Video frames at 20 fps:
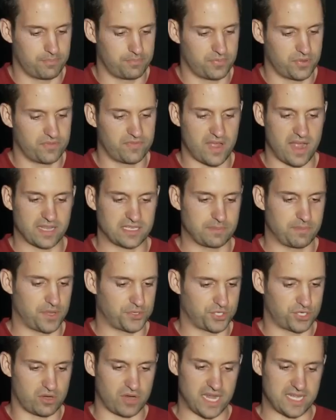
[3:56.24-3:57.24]
Provides a
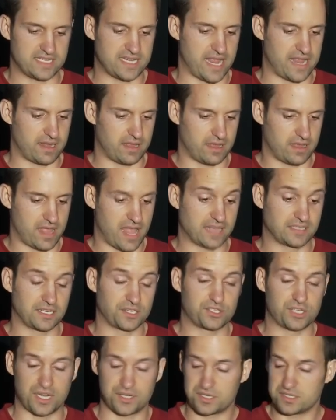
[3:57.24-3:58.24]
bunch of great data and
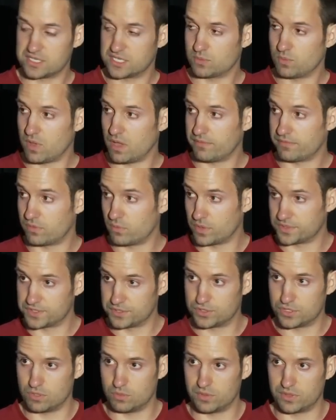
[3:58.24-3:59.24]
suggestions as well for what
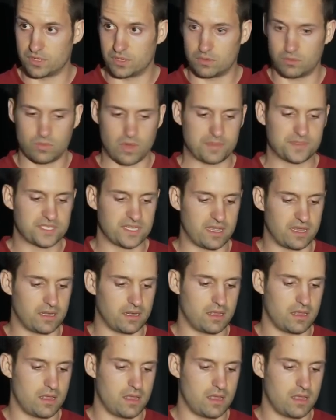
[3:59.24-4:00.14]
to do with your website.